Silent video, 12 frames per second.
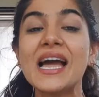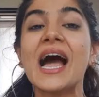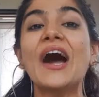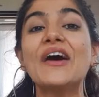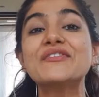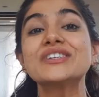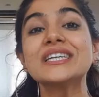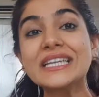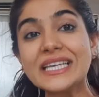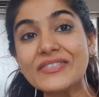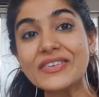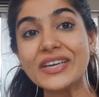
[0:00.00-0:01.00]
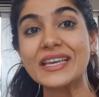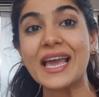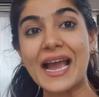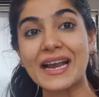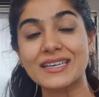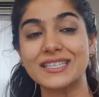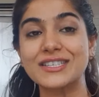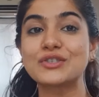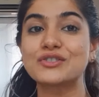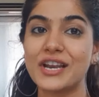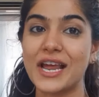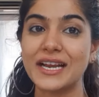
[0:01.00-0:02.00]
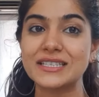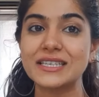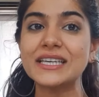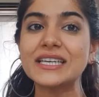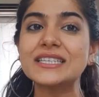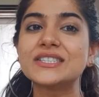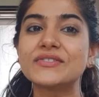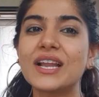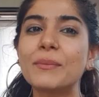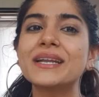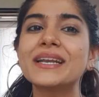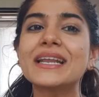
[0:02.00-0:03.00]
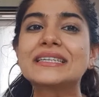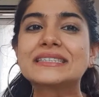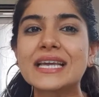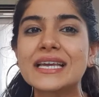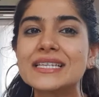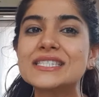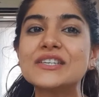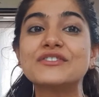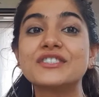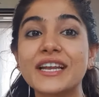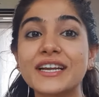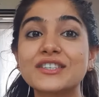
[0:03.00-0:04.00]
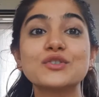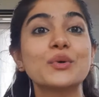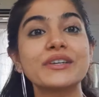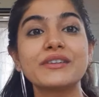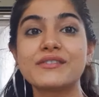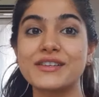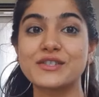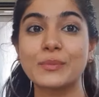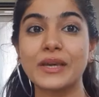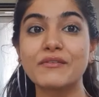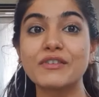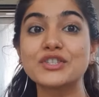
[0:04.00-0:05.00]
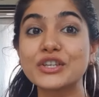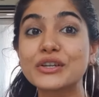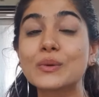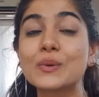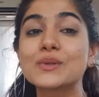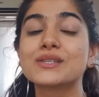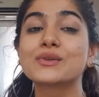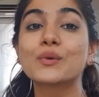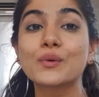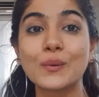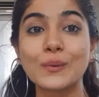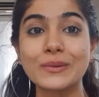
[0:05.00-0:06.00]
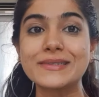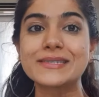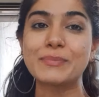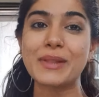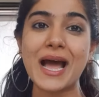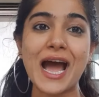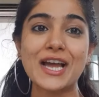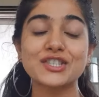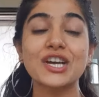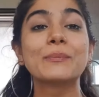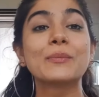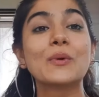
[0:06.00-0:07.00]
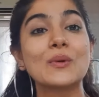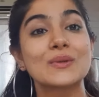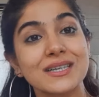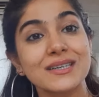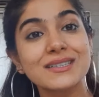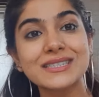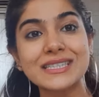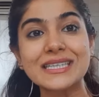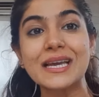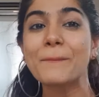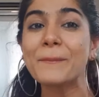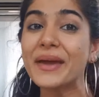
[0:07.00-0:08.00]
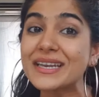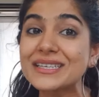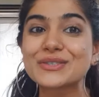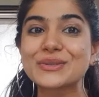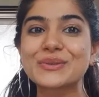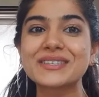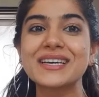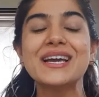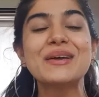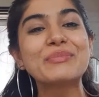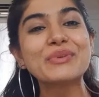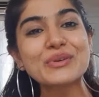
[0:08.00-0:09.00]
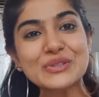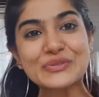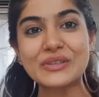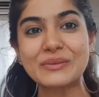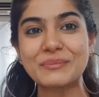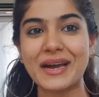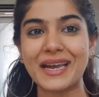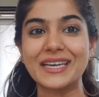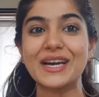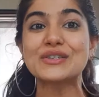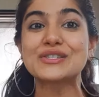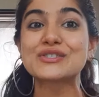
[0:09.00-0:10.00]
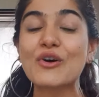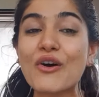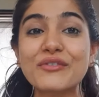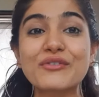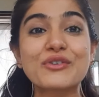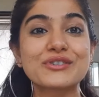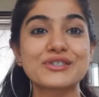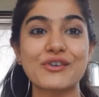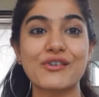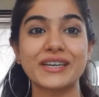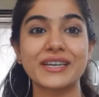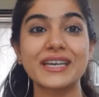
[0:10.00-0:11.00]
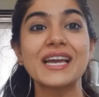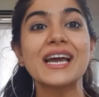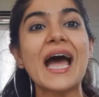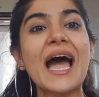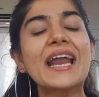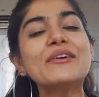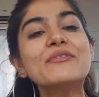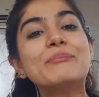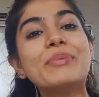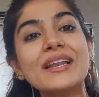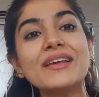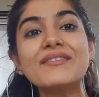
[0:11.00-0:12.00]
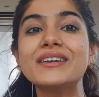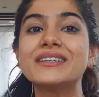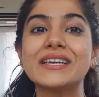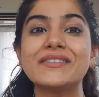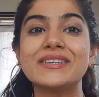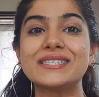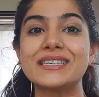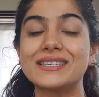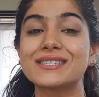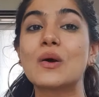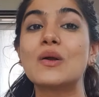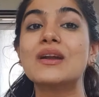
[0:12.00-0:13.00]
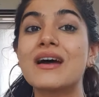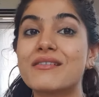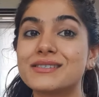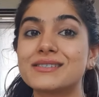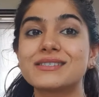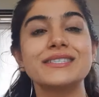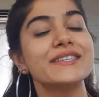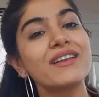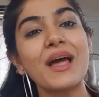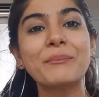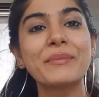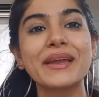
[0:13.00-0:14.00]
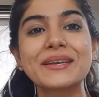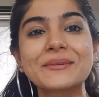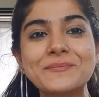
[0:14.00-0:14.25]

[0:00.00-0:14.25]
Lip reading: After leaving acting to directing, he developed an extensive directorial resume which includes Cocoon, Splash, Apollo 13, Parenthood, Beautiful Mind, A Star Wars Story, and a beloved TV series called Arrested Development.